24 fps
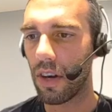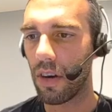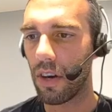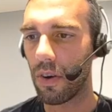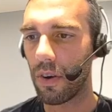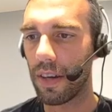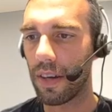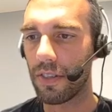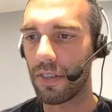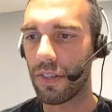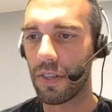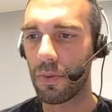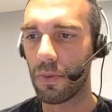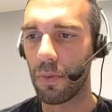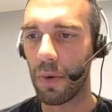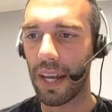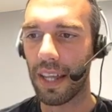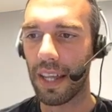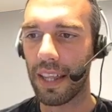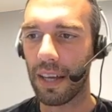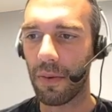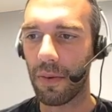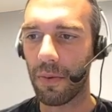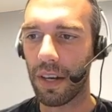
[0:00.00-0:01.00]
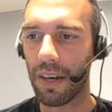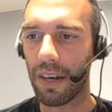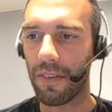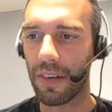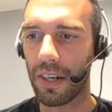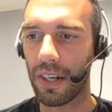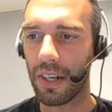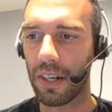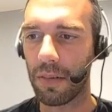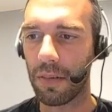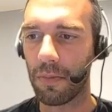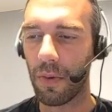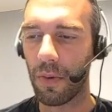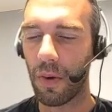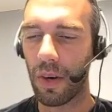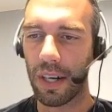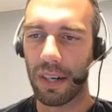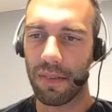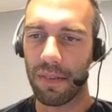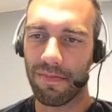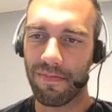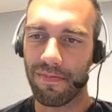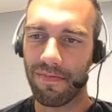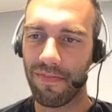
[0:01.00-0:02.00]
So it's just what I think would ever hurt
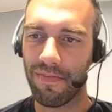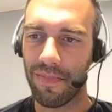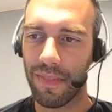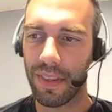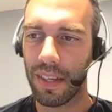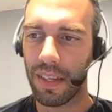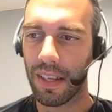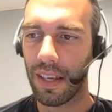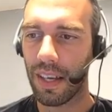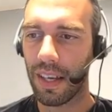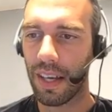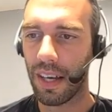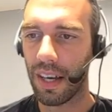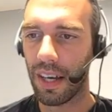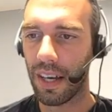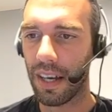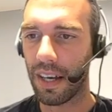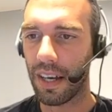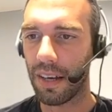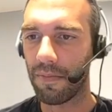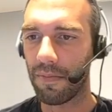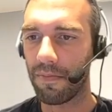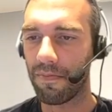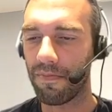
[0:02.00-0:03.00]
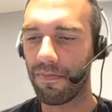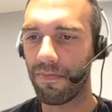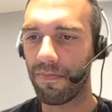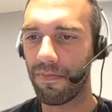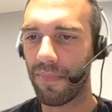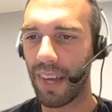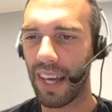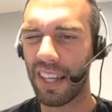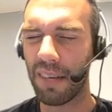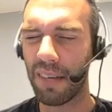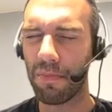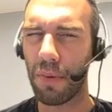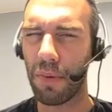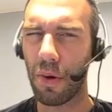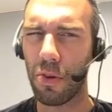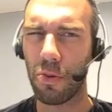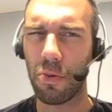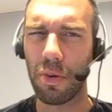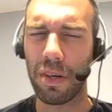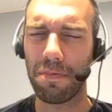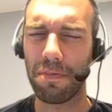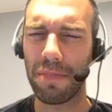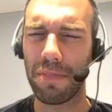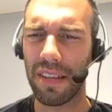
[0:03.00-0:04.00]
more. I think
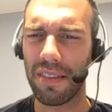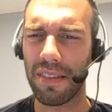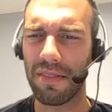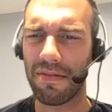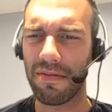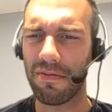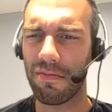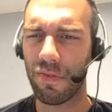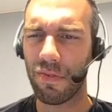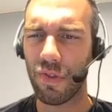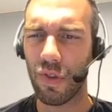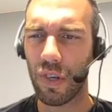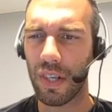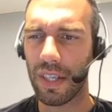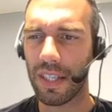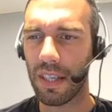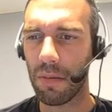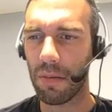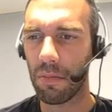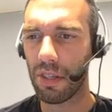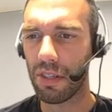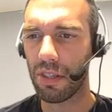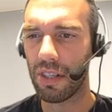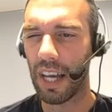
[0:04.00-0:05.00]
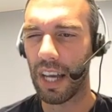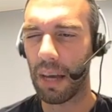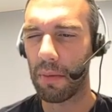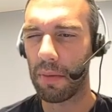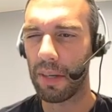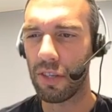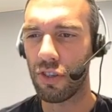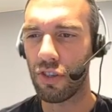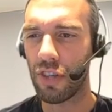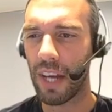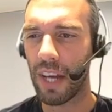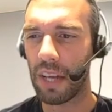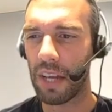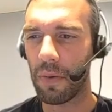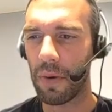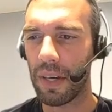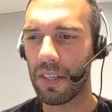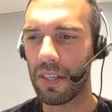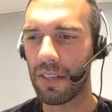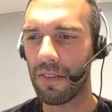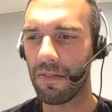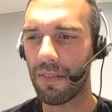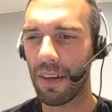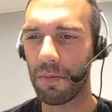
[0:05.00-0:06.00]
both would have done sort of similar damage
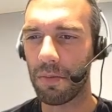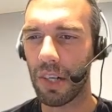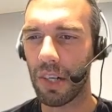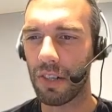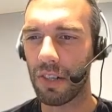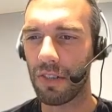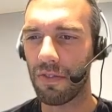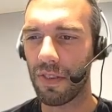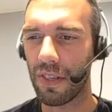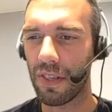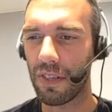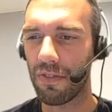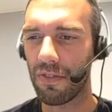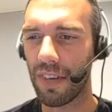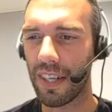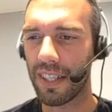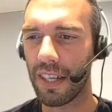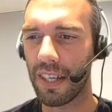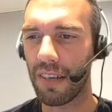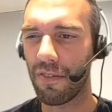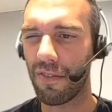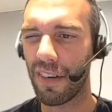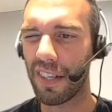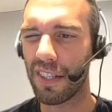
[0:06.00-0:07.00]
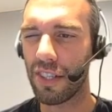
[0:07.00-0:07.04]
anyways, Flame Charge versus Frenzy.